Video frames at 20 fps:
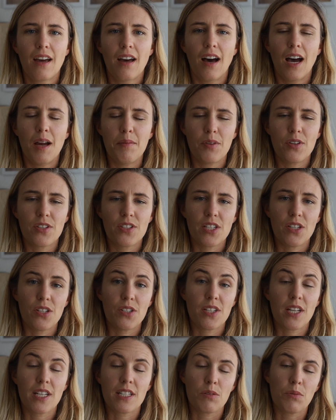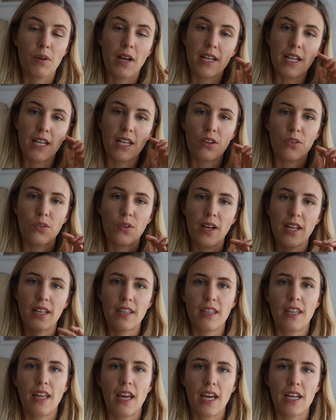I mostly use it as a wide angle,
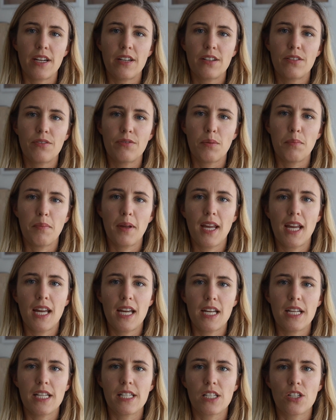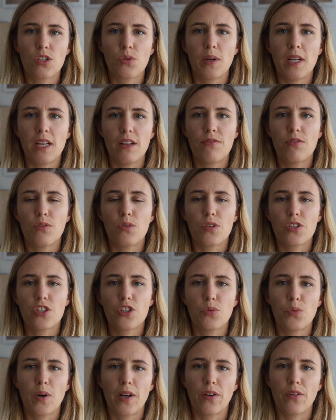and that for me is a 24
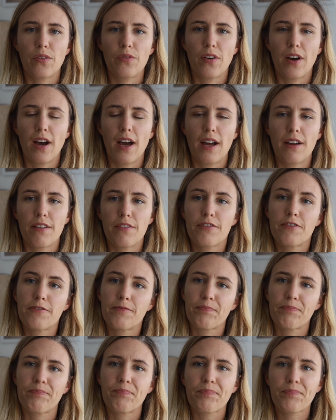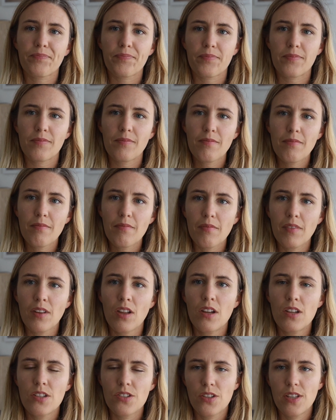to 105.
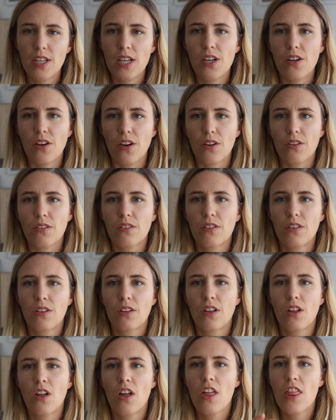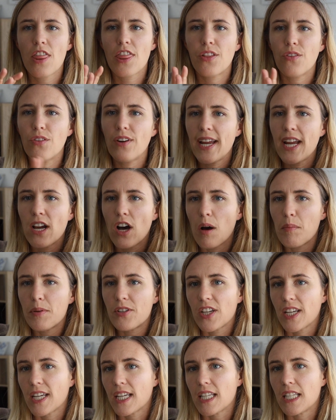So there you go. 3
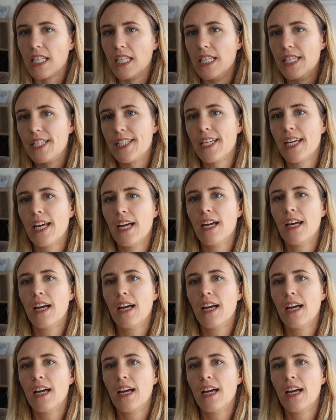options,